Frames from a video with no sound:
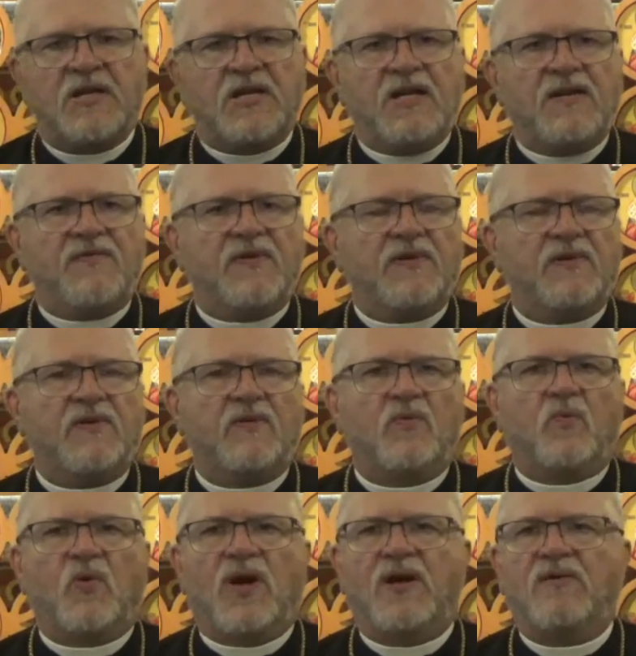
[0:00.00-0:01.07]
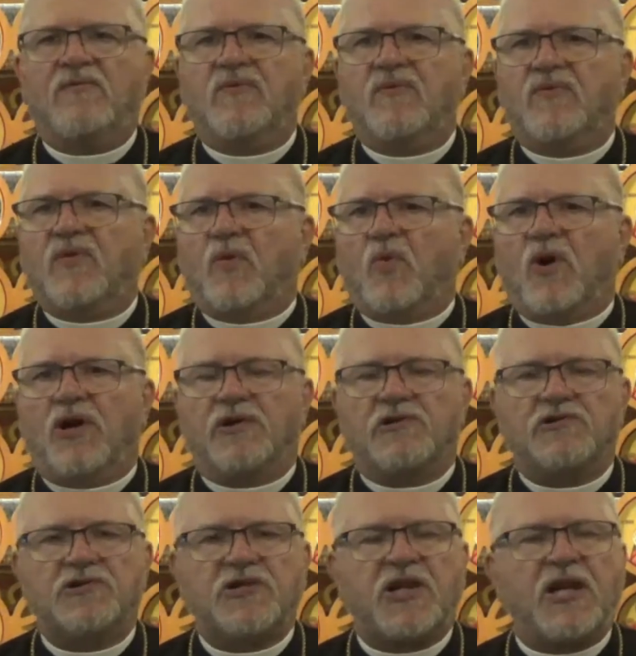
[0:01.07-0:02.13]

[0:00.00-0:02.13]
even when the waters